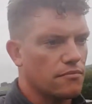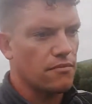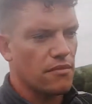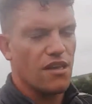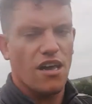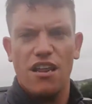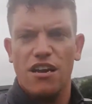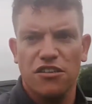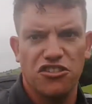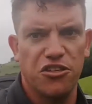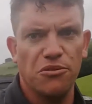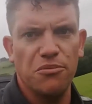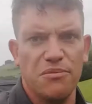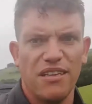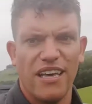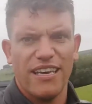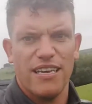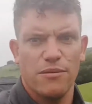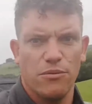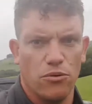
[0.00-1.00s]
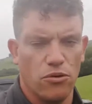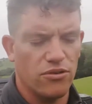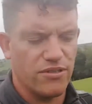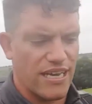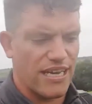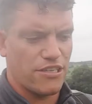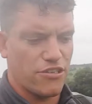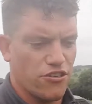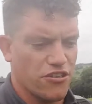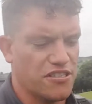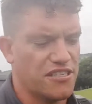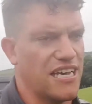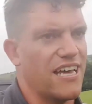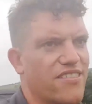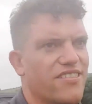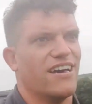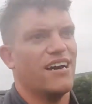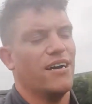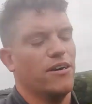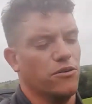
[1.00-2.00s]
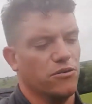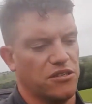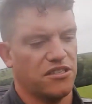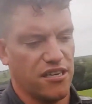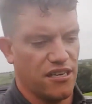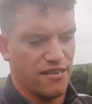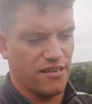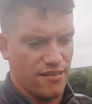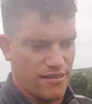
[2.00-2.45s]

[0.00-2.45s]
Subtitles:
and it's something that you won't get just sat in the house.